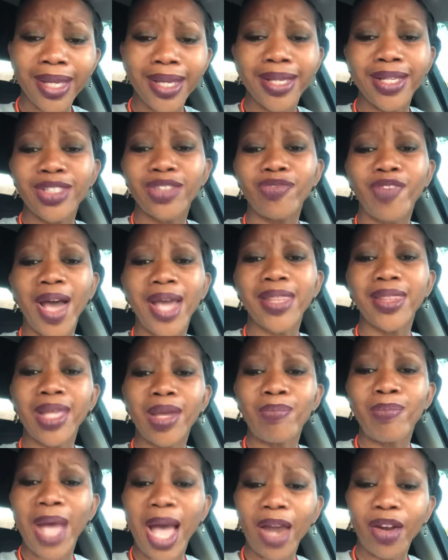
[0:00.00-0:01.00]
He is fighting
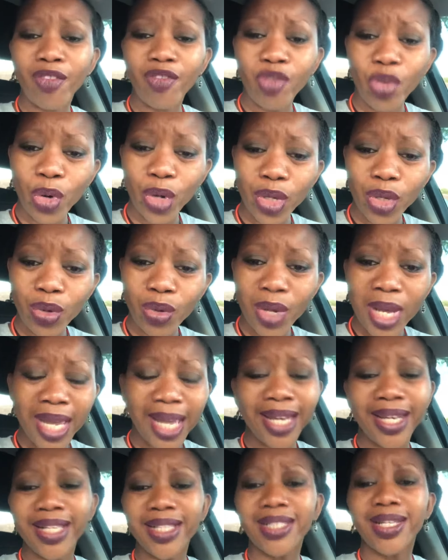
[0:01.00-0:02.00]
that battle for you,
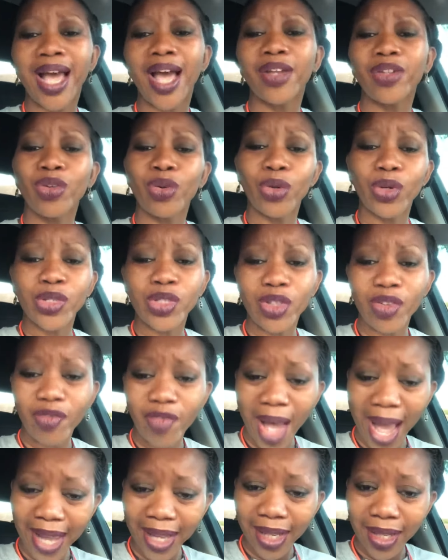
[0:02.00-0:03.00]
and it's not yours to
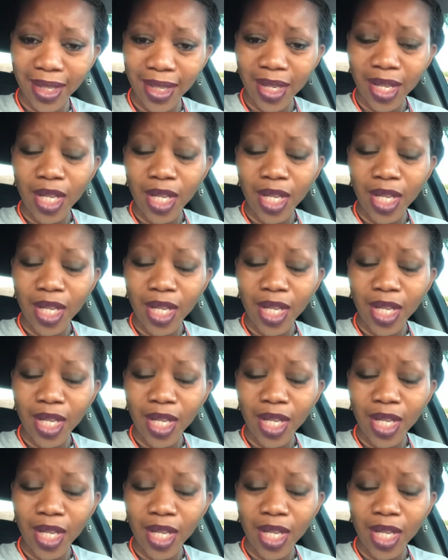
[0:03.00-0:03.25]
fight.